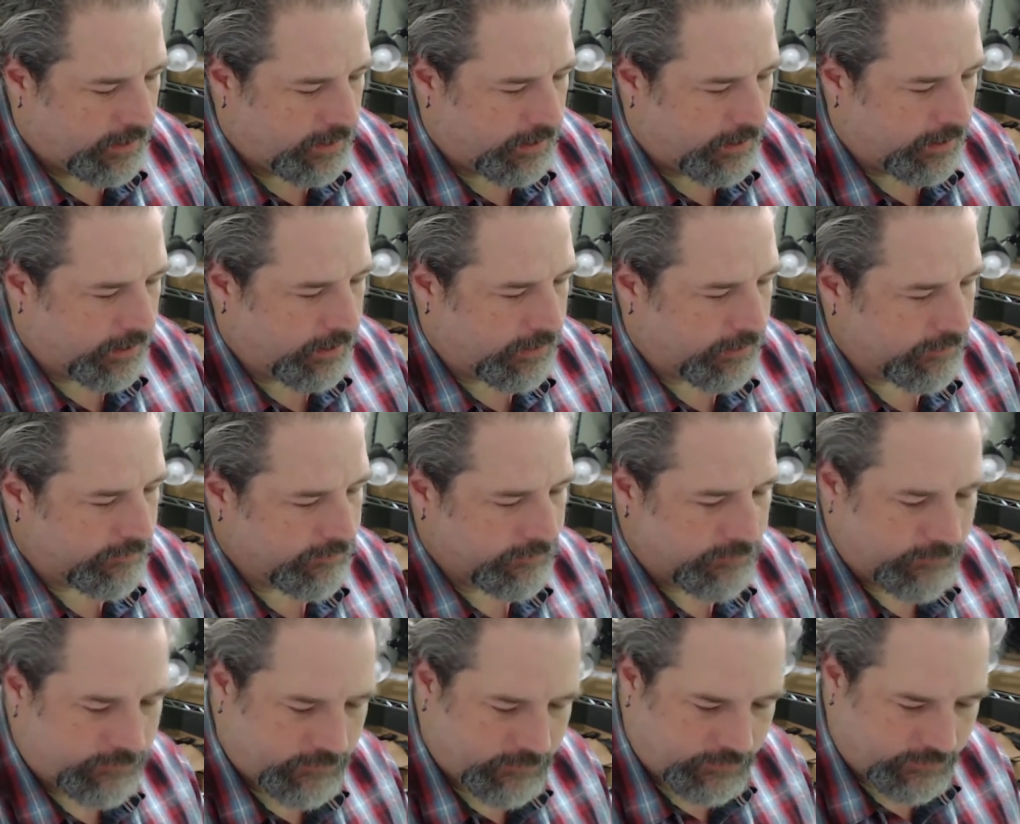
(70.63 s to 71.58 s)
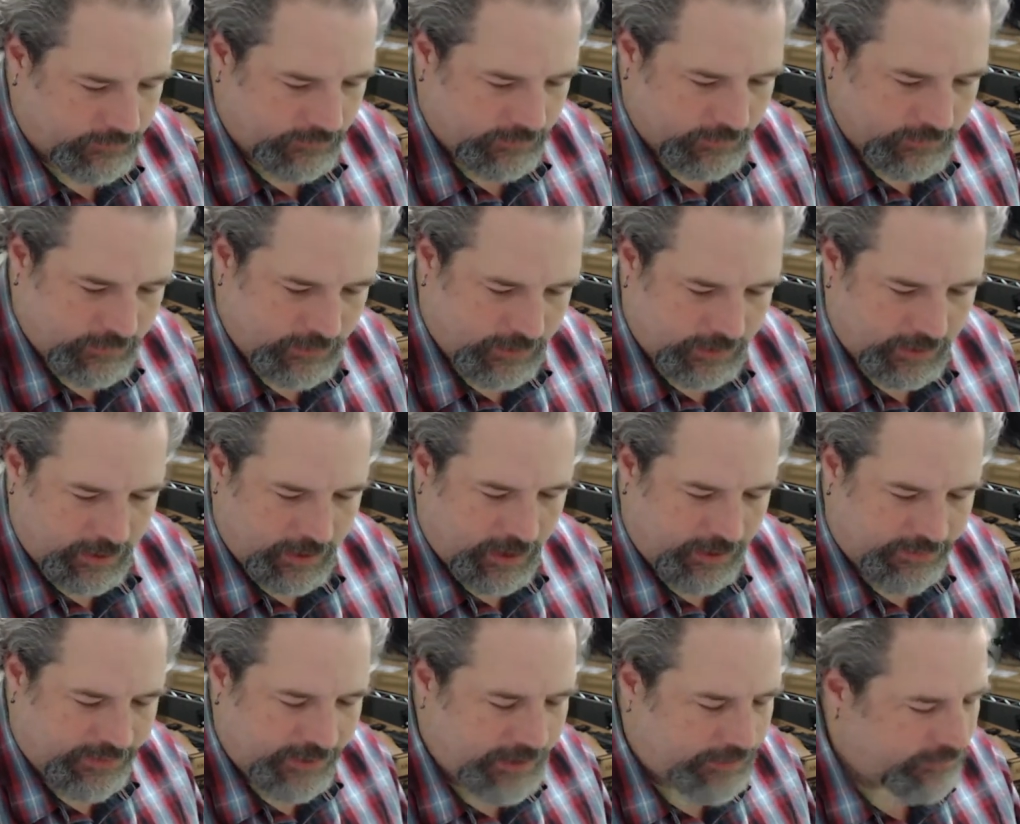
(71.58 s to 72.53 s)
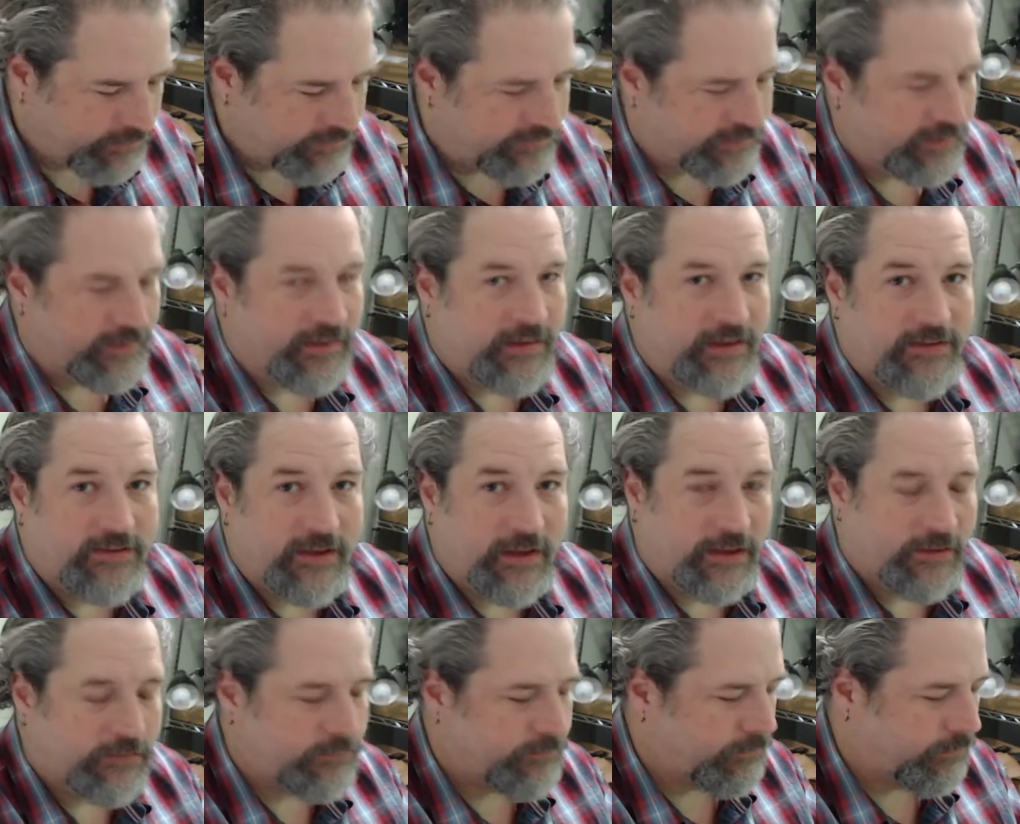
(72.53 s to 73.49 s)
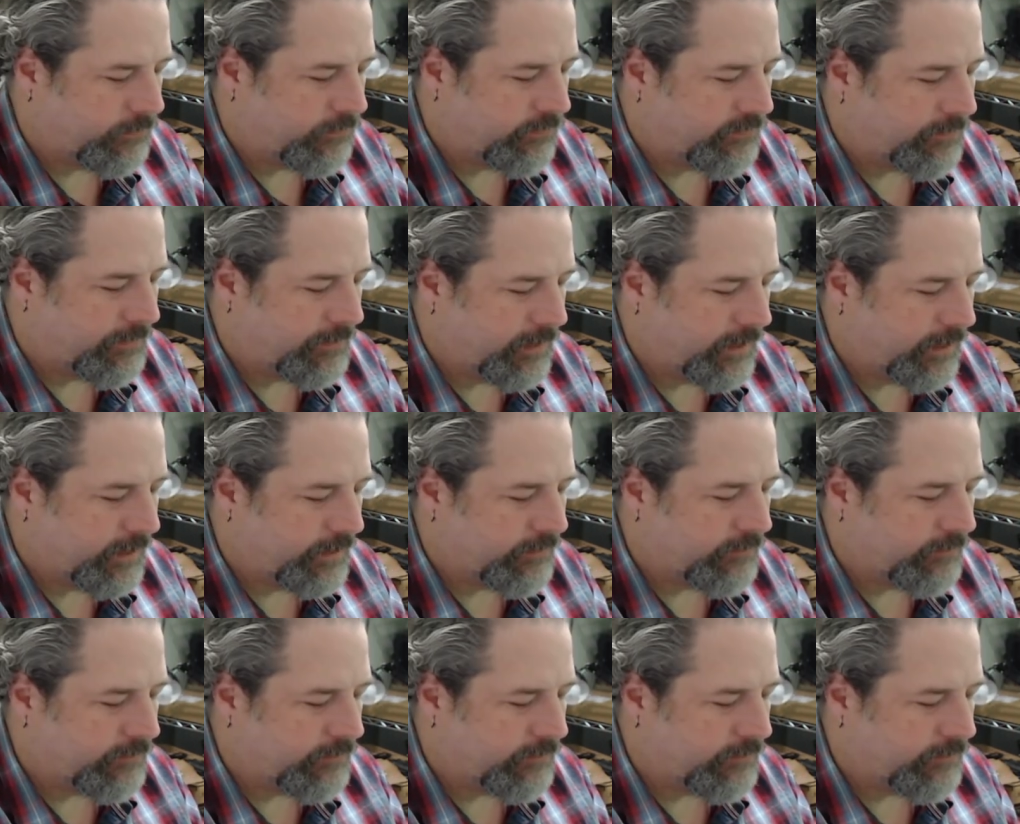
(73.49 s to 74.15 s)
I think he was selling these things for still like,